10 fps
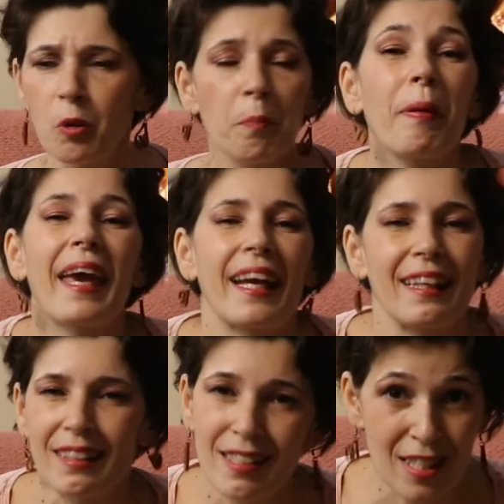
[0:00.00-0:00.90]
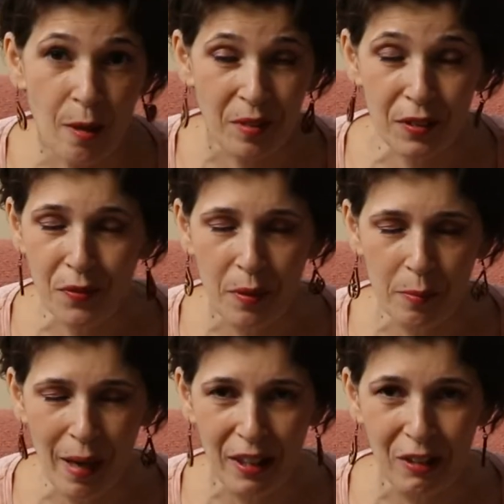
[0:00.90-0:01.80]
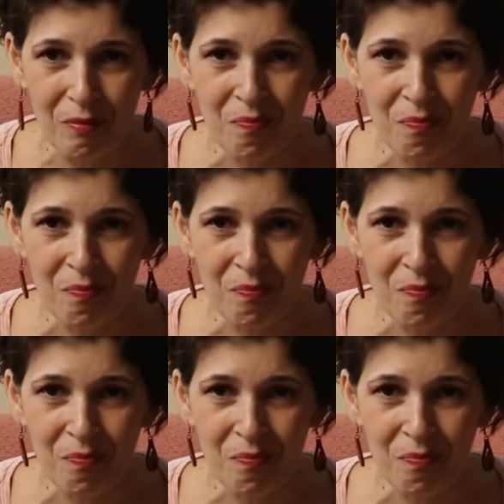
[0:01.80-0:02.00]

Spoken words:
pick something from the menu.